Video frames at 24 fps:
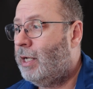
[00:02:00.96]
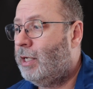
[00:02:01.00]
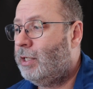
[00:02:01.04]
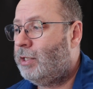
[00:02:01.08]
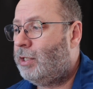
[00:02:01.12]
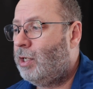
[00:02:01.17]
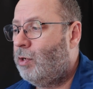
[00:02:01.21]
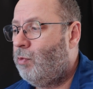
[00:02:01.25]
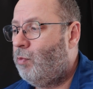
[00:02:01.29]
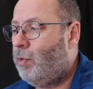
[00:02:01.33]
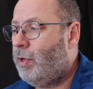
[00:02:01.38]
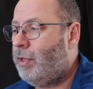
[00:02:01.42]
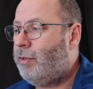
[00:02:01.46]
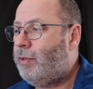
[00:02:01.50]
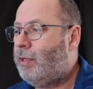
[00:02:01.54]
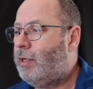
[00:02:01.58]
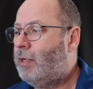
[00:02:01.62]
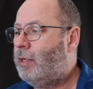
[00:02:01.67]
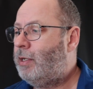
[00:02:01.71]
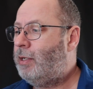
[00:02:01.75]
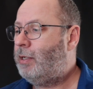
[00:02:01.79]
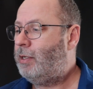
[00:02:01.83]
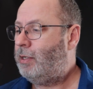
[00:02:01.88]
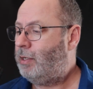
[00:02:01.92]
So with
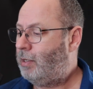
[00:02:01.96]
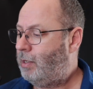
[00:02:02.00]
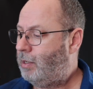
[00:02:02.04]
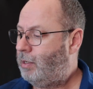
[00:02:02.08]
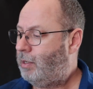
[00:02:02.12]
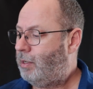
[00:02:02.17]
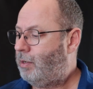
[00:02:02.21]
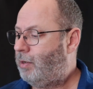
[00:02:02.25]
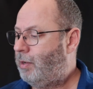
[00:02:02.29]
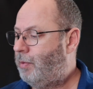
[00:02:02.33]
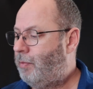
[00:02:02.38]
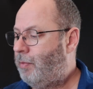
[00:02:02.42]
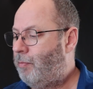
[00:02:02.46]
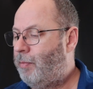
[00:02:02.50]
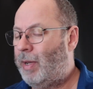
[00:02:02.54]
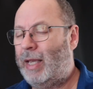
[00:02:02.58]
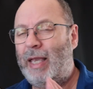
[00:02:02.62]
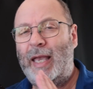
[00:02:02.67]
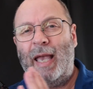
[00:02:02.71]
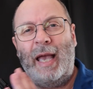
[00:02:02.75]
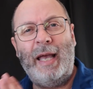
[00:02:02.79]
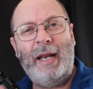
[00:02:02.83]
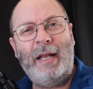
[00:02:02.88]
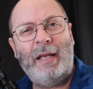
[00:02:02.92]
the
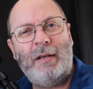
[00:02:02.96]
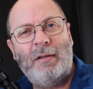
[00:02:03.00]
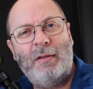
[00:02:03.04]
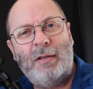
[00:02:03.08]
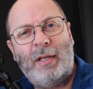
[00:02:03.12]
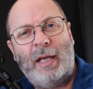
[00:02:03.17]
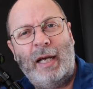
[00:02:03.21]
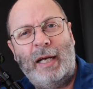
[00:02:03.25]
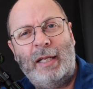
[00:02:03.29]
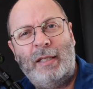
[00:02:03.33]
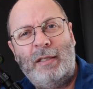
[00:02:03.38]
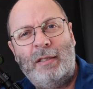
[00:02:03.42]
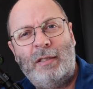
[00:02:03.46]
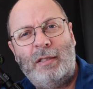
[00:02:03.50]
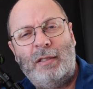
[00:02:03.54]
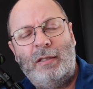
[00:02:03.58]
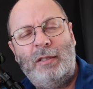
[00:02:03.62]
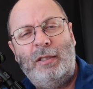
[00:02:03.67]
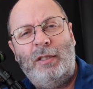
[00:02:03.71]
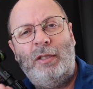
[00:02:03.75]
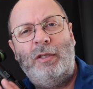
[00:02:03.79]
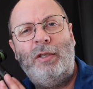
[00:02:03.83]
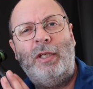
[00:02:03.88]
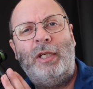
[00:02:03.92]
mechanical guns,
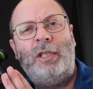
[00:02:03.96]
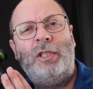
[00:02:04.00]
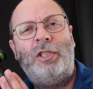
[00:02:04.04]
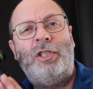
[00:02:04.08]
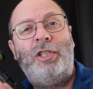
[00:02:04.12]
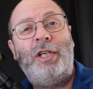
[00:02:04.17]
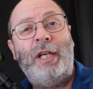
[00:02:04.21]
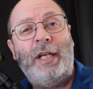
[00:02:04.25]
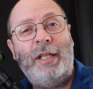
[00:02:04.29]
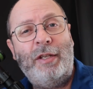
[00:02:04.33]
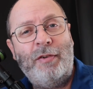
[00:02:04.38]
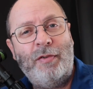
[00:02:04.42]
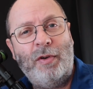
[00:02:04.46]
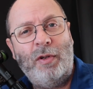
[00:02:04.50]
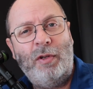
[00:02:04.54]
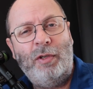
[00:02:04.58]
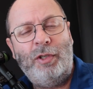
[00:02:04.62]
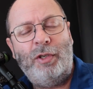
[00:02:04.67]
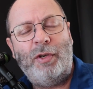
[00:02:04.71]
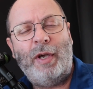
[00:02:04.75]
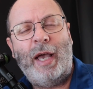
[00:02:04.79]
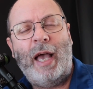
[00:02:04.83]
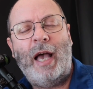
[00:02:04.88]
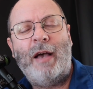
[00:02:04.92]
you
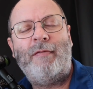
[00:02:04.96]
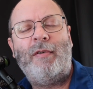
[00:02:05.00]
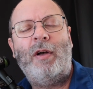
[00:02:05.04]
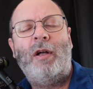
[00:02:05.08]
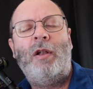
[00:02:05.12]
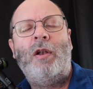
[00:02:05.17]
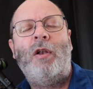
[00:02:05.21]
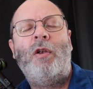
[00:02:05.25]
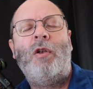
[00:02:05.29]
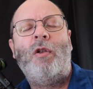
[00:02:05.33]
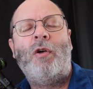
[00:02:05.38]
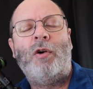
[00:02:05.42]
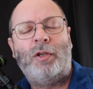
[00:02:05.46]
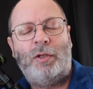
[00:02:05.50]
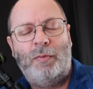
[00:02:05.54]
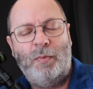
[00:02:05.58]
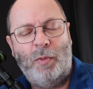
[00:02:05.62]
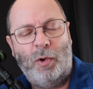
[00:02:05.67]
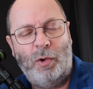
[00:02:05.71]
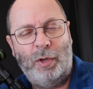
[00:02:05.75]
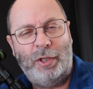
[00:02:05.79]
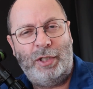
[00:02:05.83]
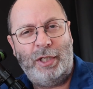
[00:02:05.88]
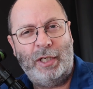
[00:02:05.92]
have a lot
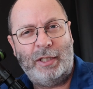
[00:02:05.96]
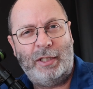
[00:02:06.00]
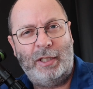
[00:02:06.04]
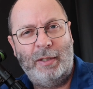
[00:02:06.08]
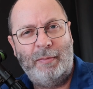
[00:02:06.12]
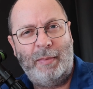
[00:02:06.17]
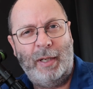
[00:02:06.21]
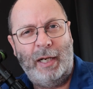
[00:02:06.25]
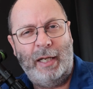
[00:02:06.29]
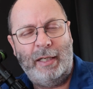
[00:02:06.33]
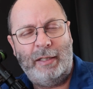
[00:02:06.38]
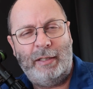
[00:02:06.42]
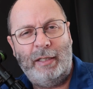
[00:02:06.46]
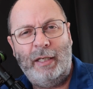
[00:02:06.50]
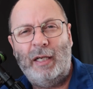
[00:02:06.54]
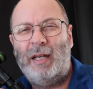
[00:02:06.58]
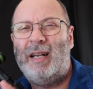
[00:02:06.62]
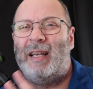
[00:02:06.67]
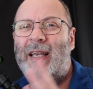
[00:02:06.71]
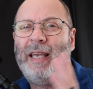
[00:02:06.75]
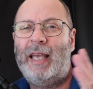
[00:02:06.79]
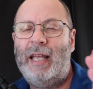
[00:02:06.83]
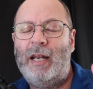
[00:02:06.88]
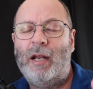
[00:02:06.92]
more adjustability.
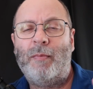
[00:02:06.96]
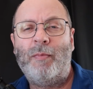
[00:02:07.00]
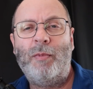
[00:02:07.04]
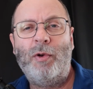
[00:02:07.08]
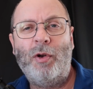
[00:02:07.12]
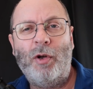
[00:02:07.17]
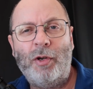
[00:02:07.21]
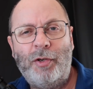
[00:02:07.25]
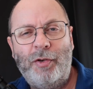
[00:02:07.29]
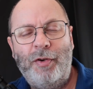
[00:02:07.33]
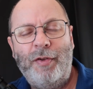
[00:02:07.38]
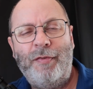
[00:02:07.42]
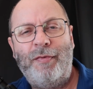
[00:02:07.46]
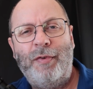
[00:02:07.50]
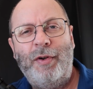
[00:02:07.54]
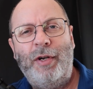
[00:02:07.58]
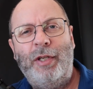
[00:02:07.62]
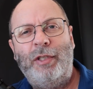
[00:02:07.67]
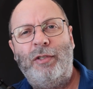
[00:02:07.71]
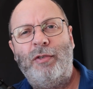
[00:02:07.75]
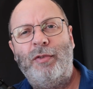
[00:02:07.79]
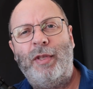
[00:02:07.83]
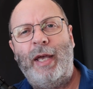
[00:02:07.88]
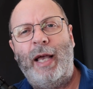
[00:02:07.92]
And again, I'm not
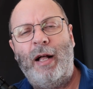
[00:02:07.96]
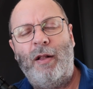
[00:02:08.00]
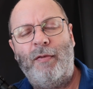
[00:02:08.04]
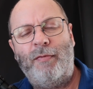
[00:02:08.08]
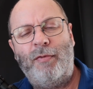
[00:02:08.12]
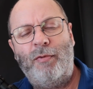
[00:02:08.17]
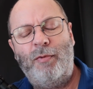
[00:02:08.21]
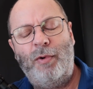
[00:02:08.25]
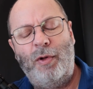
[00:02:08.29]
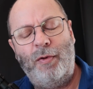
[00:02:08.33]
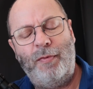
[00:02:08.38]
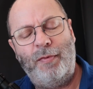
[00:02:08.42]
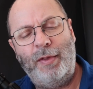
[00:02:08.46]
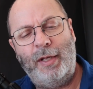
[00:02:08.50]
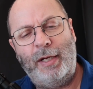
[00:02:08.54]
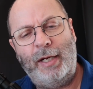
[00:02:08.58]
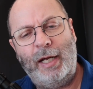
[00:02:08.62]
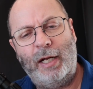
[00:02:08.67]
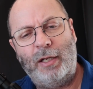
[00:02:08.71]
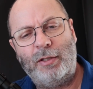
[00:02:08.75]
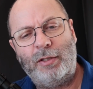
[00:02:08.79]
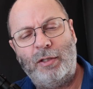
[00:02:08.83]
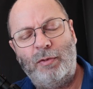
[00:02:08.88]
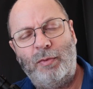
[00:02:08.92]
referring to the Alpha Wolf and the
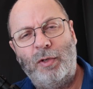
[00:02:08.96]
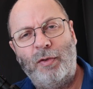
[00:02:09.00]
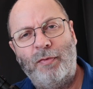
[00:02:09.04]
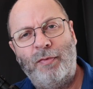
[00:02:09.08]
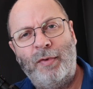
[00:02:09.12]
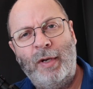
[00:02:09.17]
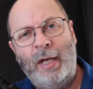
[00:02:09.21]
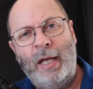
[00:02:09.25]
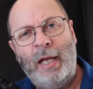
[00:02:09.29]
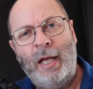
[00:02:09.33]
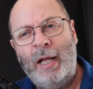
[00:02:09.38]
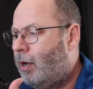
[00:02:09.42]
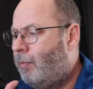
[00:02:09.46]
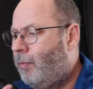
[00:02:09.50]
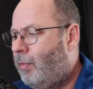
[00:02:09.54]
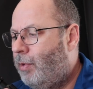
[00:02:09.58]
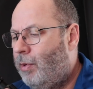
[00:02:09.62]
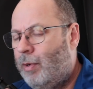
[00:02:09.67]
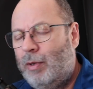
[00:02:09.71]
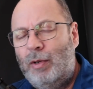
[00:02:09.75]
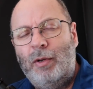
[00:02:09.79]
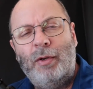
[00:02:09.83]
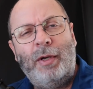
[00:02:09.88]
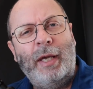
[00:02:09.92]
Delta Wolf.
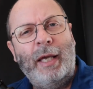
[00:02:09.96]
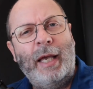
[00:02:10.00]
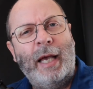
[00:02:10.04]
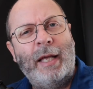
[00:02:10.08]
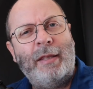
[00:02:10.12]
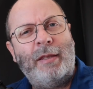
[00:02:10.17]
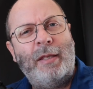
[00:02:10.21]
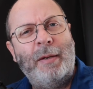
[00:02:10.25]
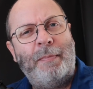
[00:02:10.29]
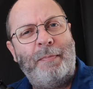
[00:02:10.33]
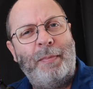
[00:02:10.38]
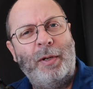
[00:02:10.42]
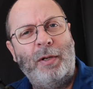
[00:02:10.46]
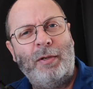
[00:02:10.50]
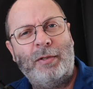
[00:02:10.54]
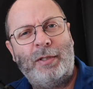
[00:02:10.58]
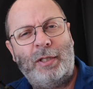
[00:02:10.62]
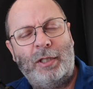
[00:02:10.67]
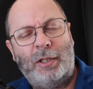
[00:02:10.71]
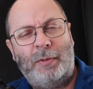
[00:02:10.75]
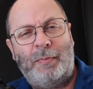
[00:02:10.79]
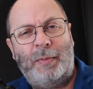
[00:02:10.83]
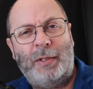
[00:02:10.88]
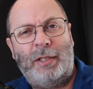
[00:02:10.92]
I'm looking at the
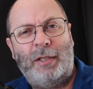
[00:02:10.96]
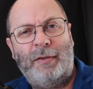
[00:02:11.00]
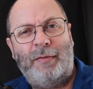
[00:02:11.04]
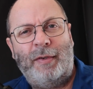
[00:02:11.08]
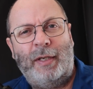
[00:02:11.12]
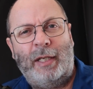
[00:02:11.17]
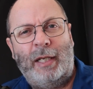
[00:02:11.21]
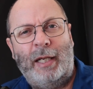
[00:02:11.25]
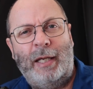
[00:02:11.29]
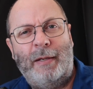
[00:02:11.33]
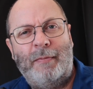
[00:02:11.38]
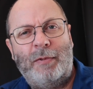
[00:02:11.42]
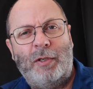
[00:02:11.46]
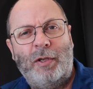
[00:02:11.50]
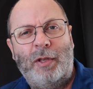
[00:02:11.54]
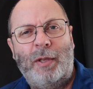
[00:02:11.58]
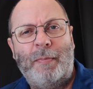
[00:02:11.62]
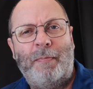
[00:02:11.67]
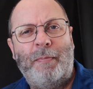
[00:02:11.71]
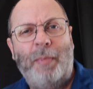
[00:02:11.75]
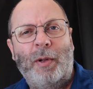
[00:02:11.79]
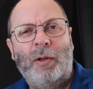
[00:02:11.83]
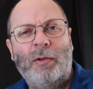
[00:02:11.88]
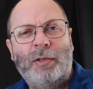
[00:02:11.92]
Pulsar specifically. So
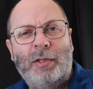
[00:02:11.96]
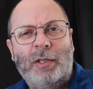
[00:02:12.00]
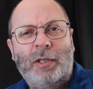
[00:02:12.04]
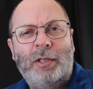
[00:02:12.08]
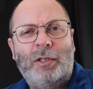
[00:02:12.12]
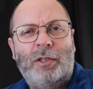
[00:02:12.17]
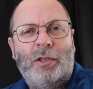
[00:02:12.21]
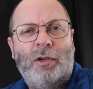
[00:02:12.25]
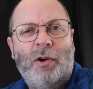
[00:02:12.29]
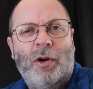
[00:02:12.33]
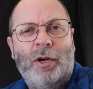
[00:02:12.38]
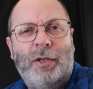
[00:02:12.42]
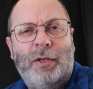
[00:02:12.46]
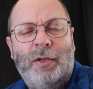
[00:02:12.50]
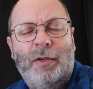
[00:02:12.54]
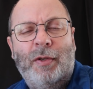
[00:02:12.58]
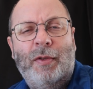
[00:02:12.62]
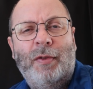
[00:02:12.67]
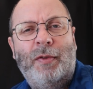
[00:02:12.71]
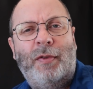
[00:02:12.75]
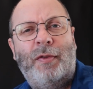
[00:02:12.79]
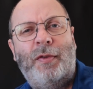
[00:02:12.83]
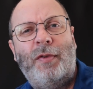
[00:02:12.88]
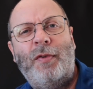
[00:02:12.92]
the Pulsar has got
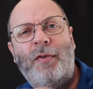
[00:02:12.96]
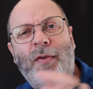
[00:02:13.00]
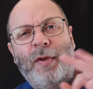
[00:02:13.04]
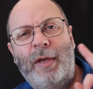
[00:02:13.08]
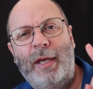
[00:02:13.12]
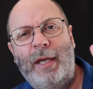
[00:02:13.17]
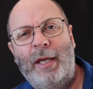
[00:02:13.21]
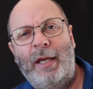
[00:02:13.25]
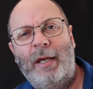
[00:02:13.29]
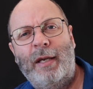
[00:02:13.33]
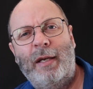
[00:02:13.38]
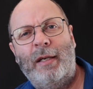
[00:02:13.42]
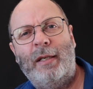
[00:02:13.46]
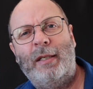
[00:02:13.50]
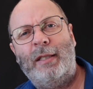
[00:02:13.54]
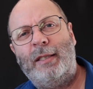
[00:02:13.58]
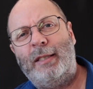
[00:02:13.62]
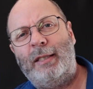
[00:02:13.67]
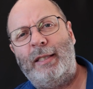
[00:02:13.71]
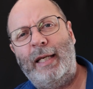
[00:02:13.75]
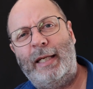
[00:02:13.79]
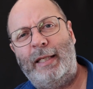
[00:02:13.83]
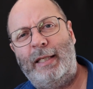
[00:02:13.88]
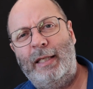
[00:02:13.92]
three
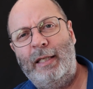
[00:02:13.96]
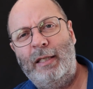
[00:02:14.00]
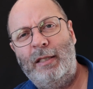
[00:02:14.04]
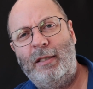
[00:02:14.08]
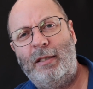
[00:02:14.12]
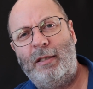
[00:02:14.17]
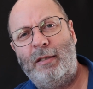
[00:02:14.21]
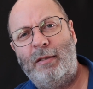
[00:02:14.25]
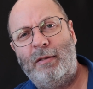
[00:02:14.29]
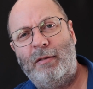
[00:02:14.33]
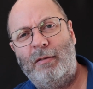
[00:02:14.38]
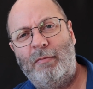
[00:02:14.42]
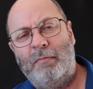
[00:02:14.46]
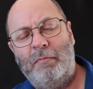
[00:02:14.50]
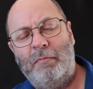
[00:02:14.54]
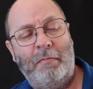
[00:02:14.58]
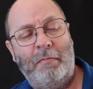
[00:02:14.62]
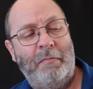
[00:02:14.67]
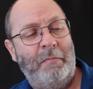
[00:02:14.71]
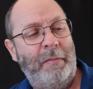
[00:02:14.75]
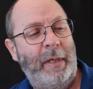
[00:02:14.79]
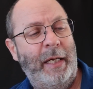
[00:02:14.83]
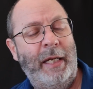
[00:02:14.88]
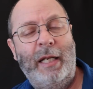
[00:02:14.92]
settings,
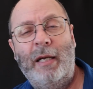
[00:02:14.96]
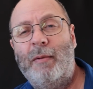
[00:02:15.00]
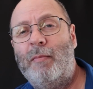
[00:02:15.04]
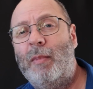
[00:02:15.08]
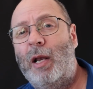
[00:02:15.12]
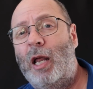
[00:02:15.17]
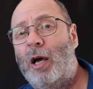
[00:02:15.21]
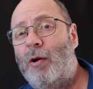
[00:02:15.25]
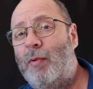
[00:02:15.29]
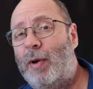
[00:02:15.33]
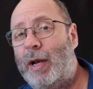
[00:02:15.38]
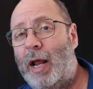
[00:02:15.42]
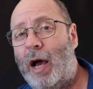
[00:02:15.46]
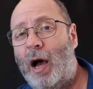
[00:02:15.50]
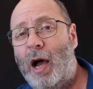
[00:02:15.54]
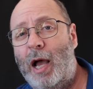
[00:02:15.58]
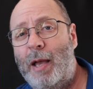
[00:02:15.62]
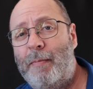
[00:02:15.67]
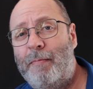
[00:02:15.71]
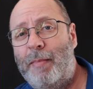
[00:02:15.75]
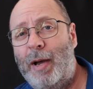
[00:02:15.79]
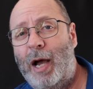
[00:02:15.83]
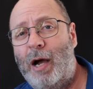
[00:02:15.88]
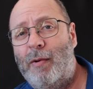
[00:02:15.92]
medium, low, and
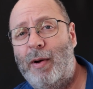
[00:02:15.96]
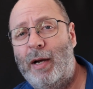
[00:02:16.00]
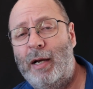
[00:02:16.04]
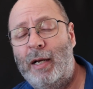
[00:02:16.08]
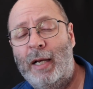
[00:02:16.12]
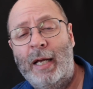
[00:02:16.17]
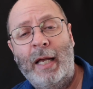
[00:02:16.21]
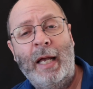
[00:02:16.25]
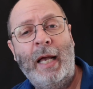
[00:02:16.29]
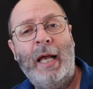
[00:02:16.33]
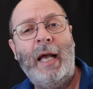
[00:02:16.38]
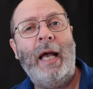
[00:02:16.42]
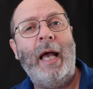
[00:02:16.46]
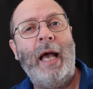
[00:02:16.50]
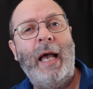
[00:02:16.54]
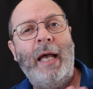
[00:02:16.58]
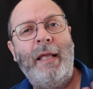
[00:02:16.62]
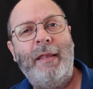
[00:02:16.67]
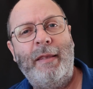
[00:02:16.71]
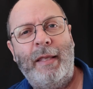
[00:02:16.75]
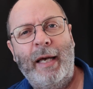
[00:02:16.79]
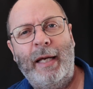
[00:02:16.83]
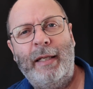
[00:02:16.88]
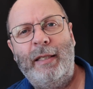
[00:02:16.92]
high power.
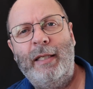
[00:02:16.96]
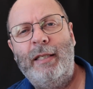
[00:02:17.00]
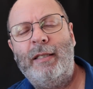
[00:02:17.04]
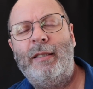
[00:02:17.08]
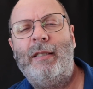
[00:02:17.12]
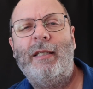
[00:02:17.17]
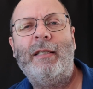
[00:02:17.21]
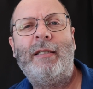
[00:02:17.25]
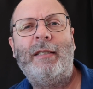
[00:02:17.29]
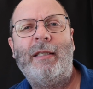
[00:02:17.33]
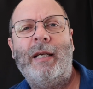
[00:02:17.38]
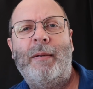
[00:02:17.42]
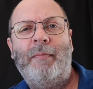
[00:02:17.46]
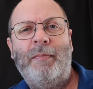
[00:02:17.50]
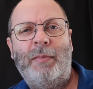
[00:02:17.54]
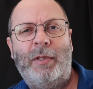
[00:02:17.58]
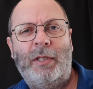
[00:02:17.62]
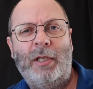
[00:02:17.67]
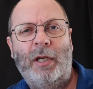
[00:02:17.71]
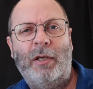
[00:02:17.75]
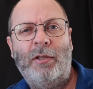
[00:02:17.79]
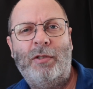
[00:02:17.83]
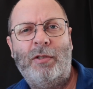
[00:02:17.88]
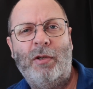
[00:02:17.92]
And that is the sum
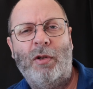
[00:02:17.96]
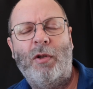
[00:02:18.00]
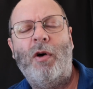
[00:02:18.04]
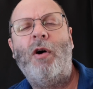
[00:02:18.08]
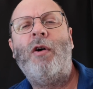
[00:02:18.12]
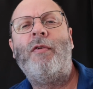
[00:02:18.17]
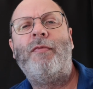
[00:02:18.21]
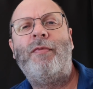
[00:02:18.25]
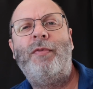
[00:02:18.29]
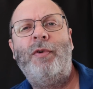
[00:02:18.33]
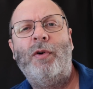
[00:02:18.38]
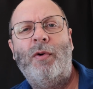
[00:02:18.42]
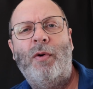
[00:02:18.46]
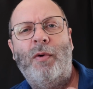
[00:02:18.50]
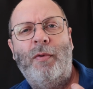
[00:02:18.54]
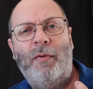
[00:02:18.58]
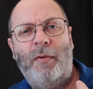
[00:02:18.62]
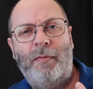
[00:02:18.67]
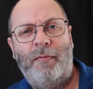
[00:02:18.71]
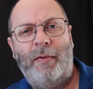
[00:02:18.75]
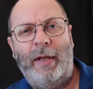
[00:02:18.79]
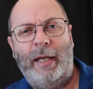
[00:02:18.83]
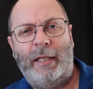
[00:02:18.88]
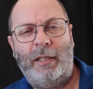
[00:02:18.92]
total of your
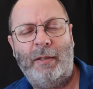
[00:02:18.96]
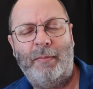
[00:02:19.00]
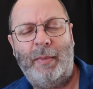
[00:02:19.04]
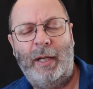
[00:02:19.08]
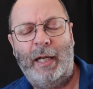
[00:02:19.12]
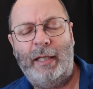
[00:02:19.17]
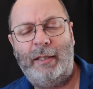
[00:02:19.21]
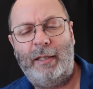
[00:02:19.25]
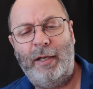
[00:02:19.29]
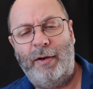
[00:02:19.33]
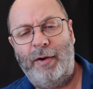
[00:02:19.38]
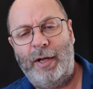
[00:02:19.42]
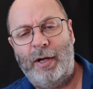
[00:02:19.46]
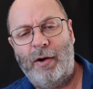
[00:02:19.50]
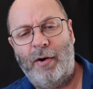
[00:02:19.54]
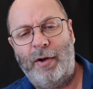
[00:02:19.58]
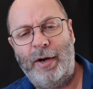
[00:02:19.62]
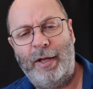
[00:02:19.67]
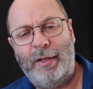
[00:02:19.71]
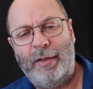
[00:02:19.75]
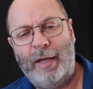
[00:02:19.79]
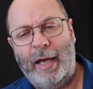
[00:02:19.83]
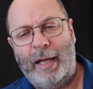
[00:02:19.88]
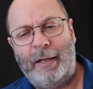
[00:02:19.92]
flexibility
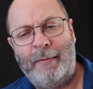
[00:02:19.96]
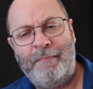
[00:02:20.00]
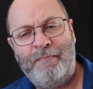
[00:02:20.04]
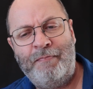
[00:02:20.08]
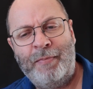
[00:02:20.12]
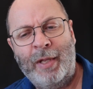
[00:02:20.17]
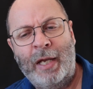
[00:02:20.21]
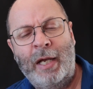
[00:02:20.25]
regarding that.